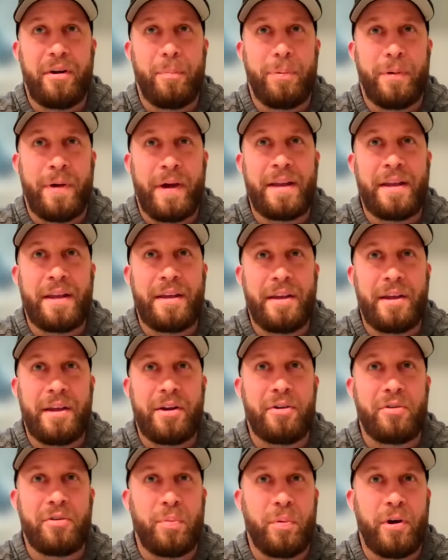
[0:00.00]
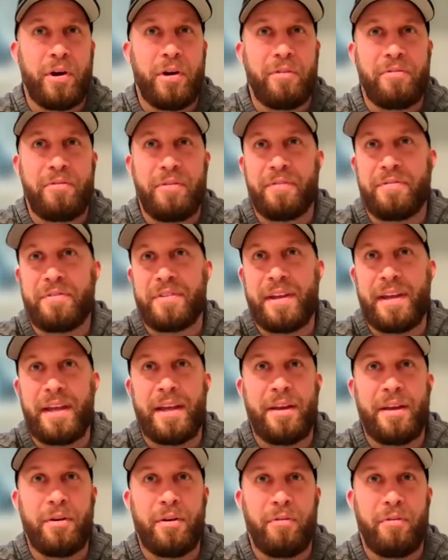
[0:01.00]
are plenty of years where a
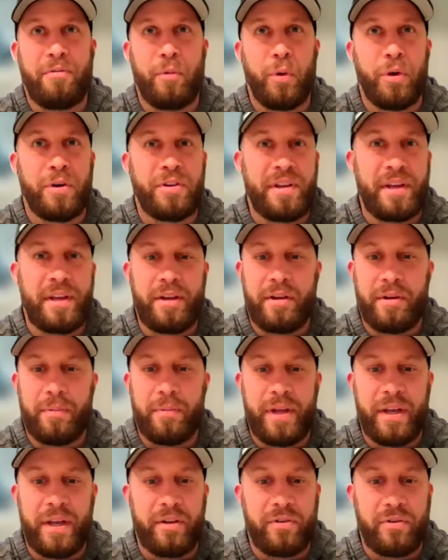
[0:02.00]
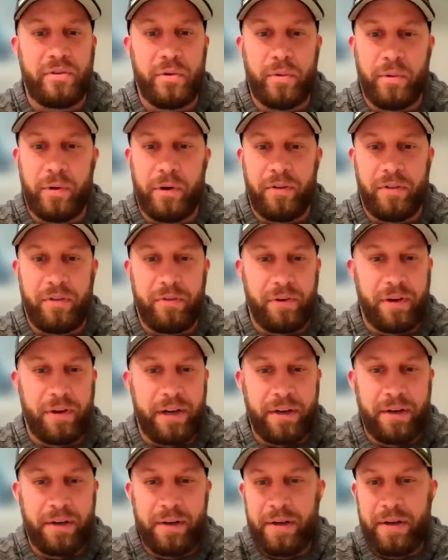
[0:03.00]
15 or a 14 could beat a 2 or a 3.